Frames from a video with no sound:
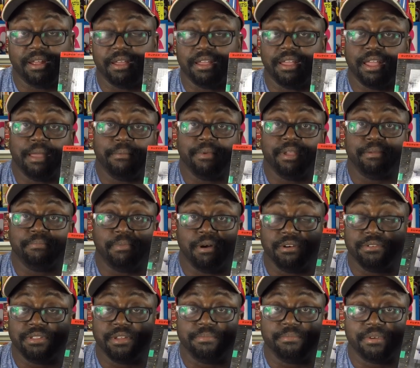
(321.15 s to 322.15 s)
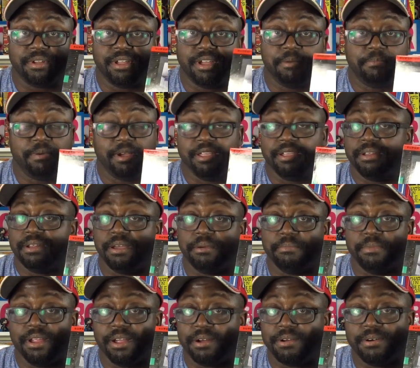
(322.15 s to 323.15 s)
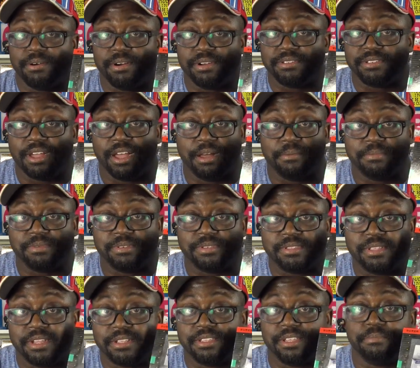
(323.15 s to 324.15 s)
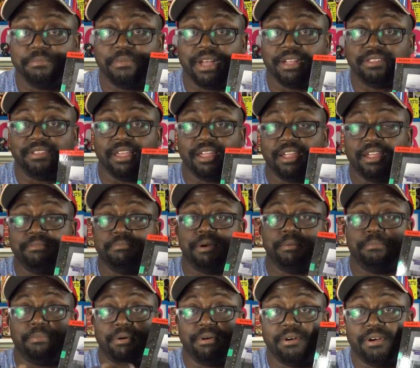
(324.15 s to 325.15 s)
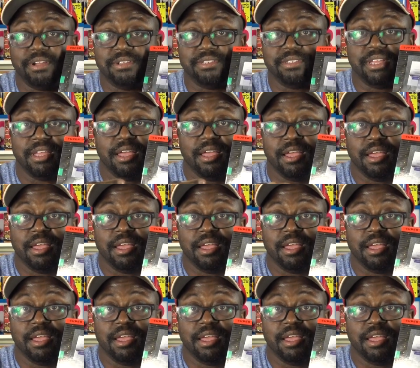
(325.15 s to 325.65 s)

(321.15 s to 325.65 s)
I mean, both of them were good, but you know me, of course, I'm gonna stick to my team, my boys,